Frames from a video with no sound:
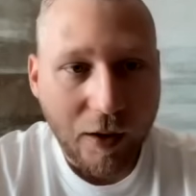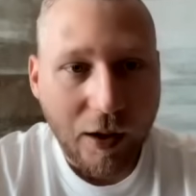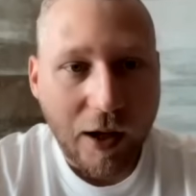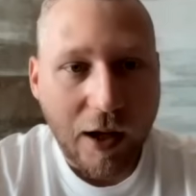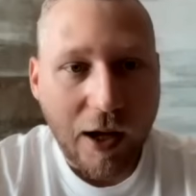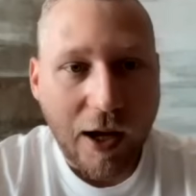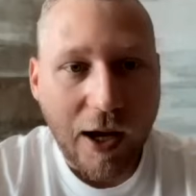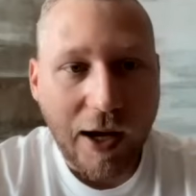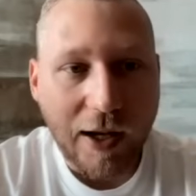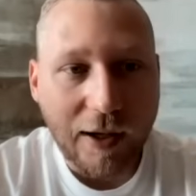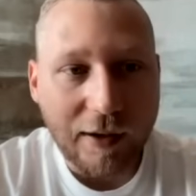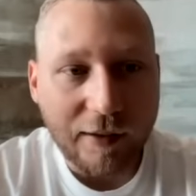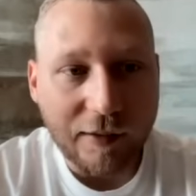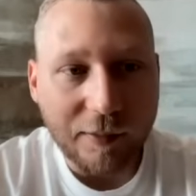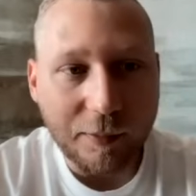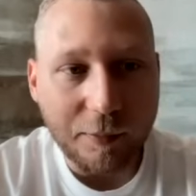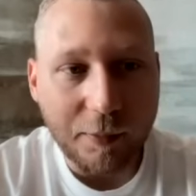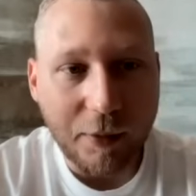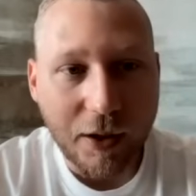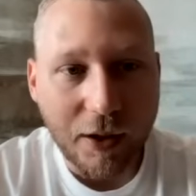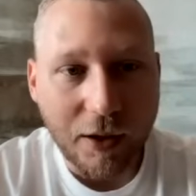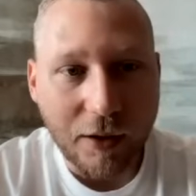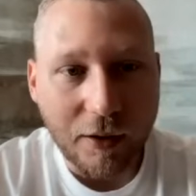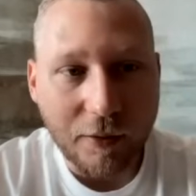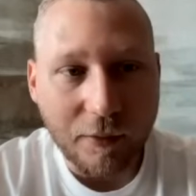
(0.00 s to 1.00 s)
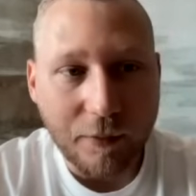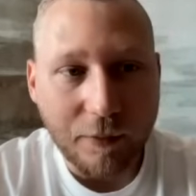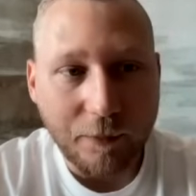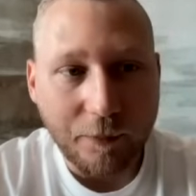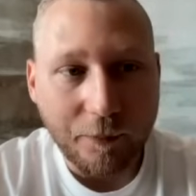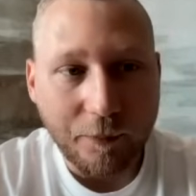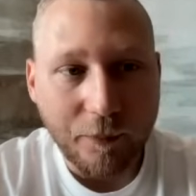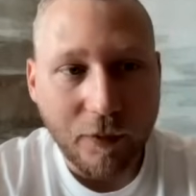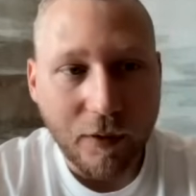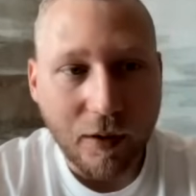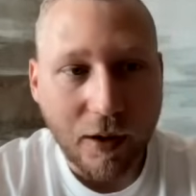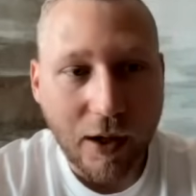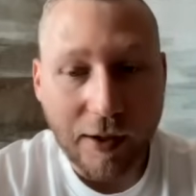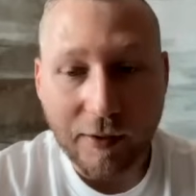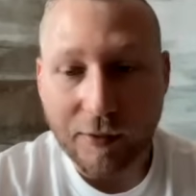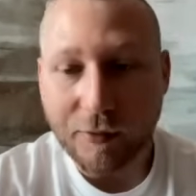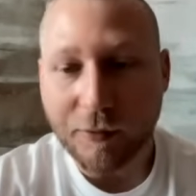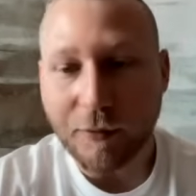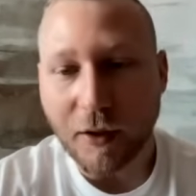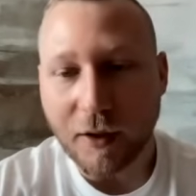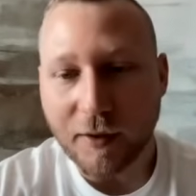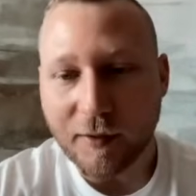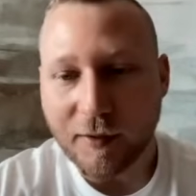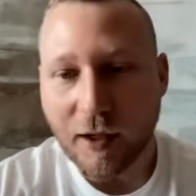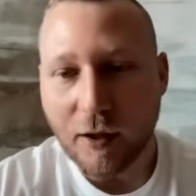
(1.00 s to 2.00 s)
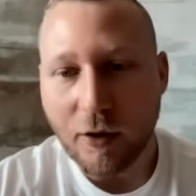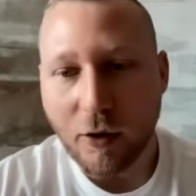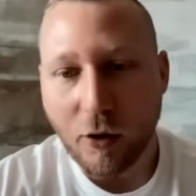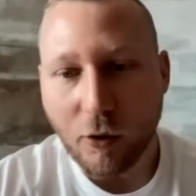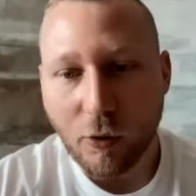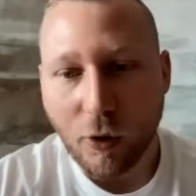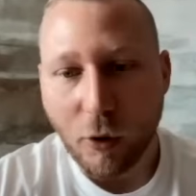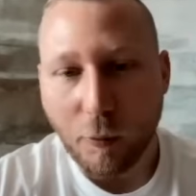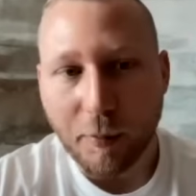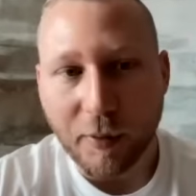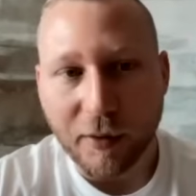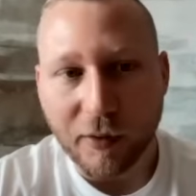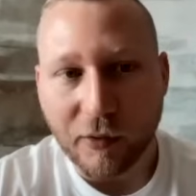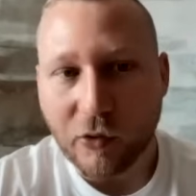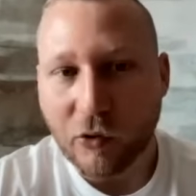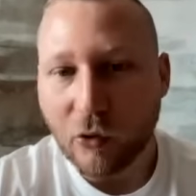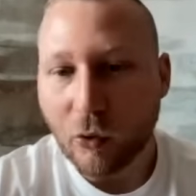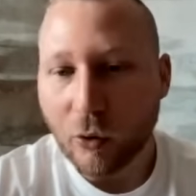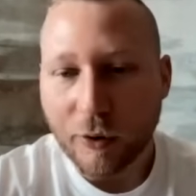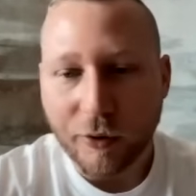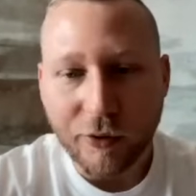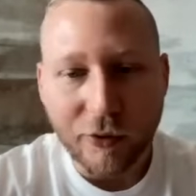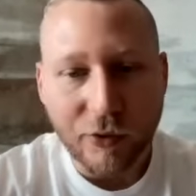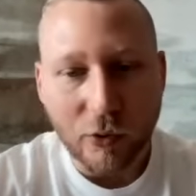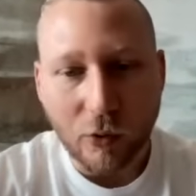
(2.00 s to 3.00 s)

has been, as far as I know, open sourced,